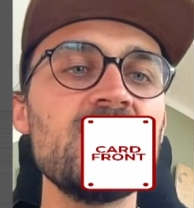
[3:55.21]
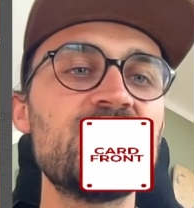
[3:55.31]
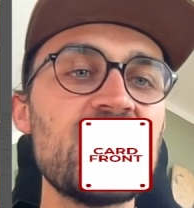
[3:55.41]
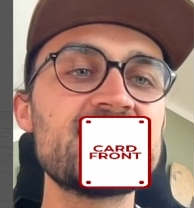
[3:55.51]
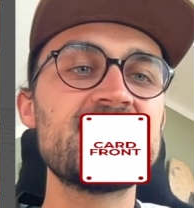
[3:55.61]

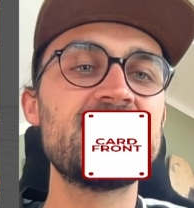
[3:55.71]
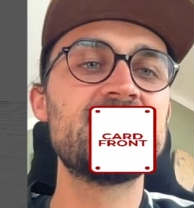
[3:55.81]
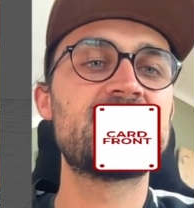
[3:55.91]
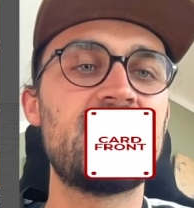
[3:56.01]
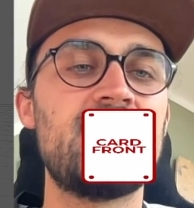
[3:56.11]
just
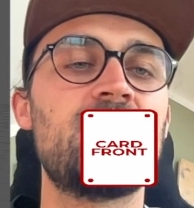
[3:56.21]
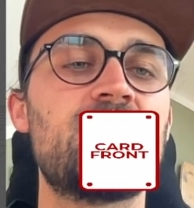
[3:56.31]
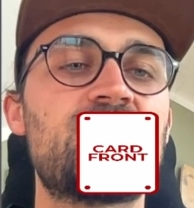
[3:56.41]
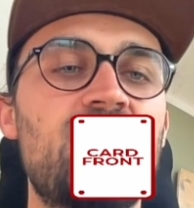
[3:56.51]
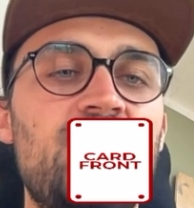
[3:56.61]

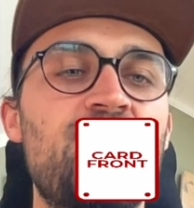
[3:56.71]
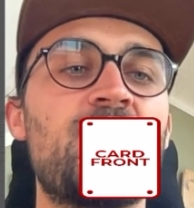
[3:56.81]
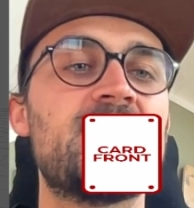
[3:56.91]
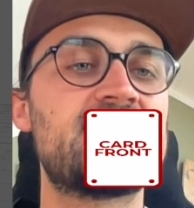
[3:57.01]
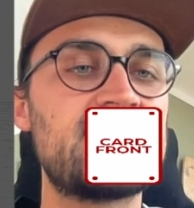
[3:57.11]
insert
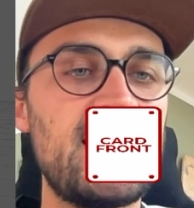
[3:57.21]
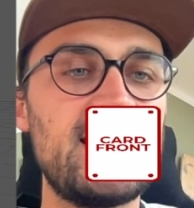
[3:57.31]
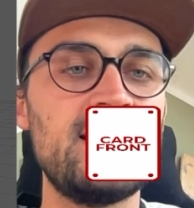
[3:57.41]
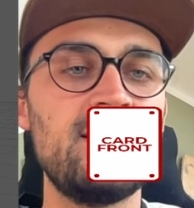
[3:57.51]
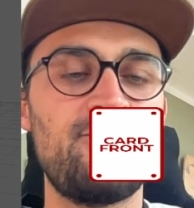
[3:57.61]
for the
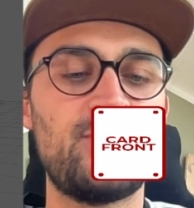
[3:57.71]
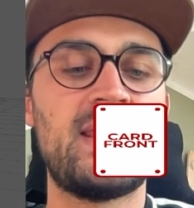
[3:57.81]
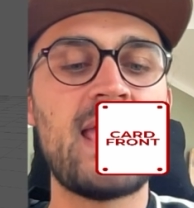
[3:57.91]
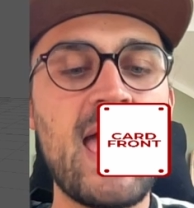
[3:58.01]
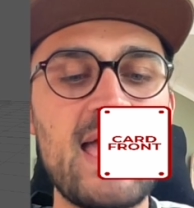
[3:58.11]
scale, for
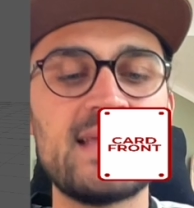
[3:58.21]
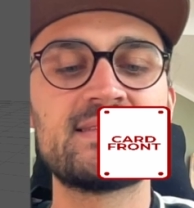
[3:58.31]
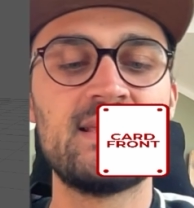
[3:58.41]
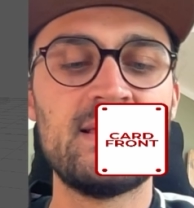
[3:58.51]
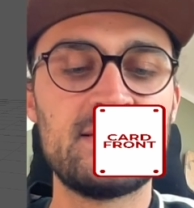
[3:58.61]
the x, the